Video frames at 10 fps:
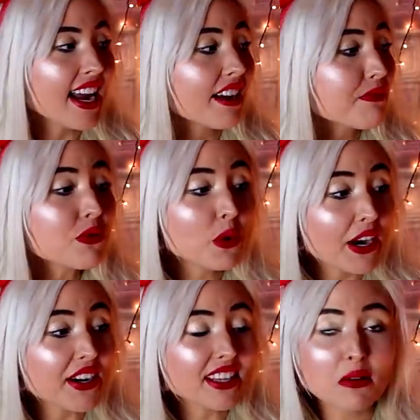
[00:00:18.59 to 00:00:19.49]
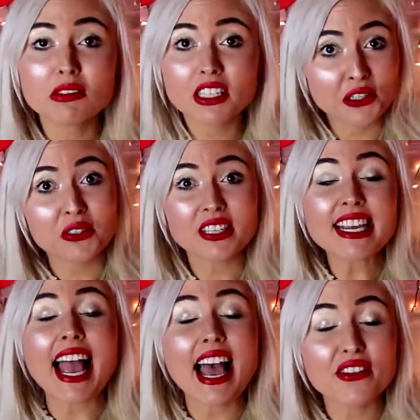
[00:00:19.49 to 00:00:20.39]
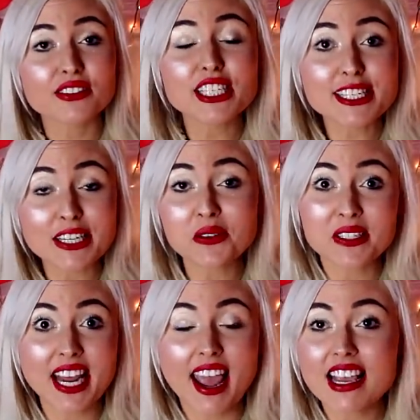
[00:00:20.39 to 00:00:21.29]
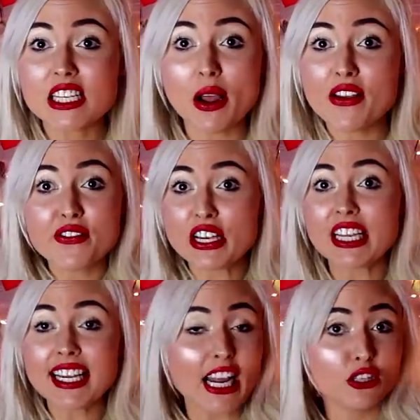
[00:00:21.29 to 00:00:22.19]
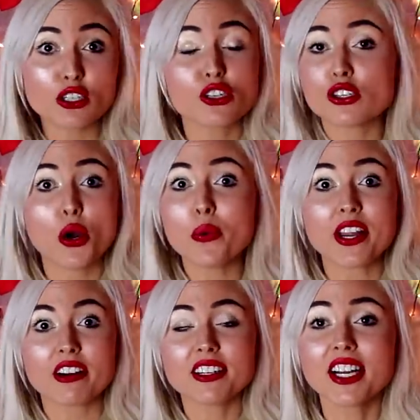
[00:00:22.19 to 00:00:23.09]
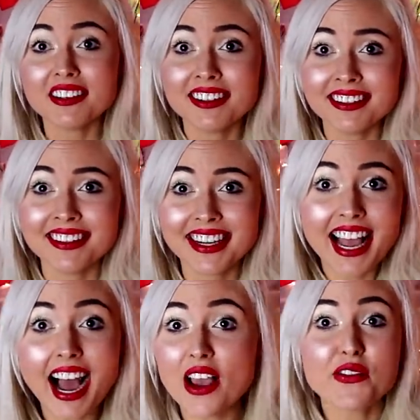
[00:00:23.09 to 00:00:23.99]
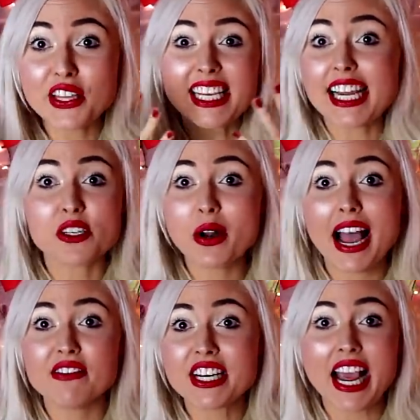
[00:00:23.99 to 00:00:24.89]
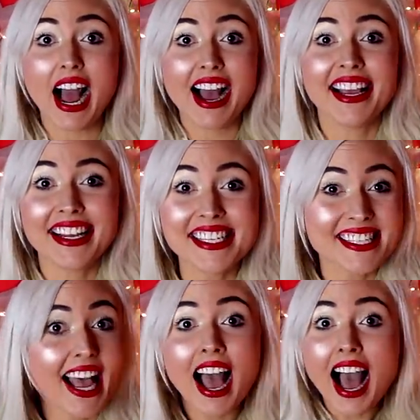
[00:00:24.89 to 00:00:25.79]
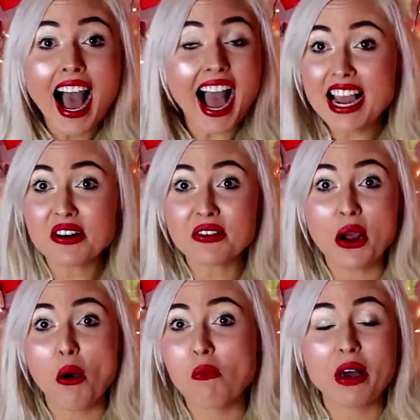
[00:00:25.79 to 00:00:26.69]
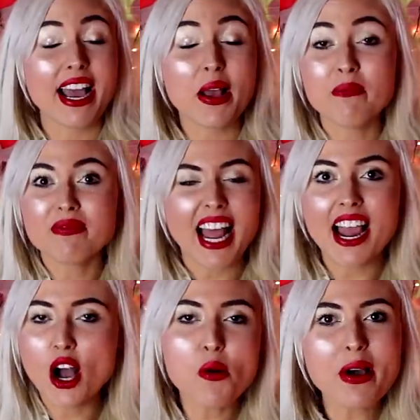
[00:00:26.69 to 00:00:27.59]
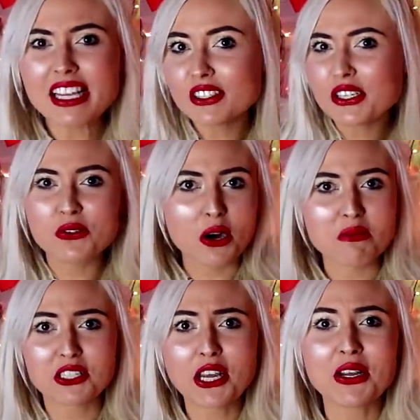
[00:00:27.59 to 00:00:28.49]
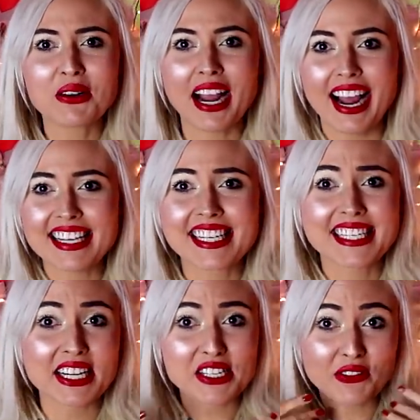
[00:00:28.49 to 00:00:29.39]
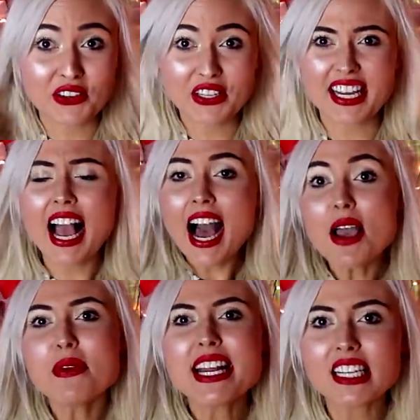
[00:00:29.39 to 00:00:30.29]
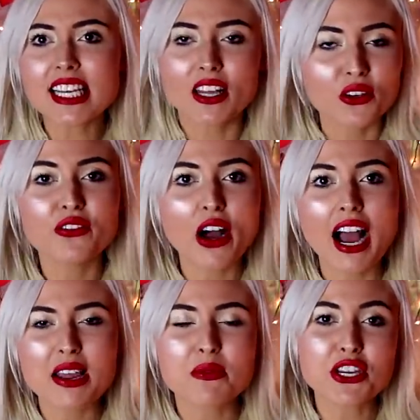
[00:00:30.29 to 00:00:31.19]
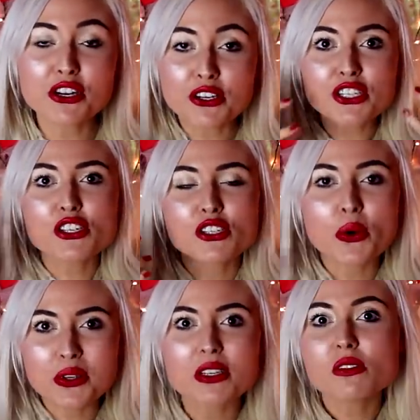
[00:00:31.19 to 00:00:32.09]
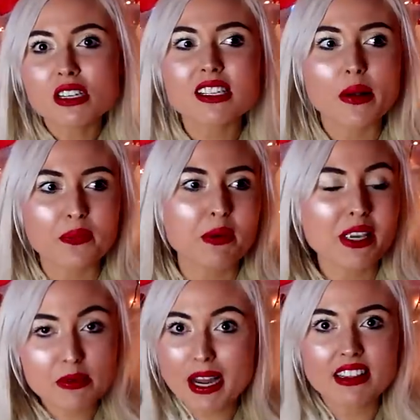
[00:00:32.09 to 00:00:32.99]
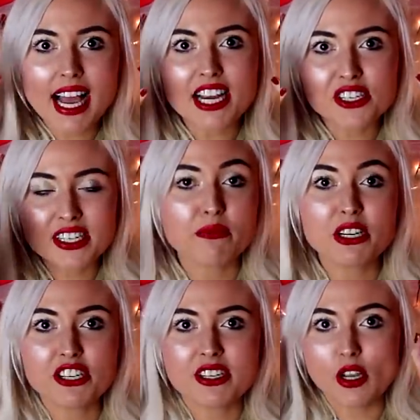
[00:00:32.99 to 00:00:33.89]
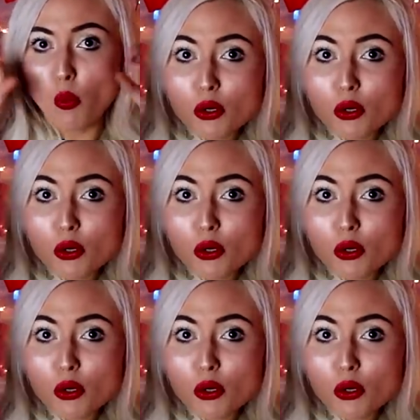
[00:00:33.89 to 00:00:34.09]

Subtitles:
and I've been wearing them literally every single day, so I feel like I look so weird. I feel like I don't have any eyes. I don't know, but I hope I look normal to you guys because I just feel like, I mean, I think I look fine, but you know, you're just so used to something because my lashes have been just,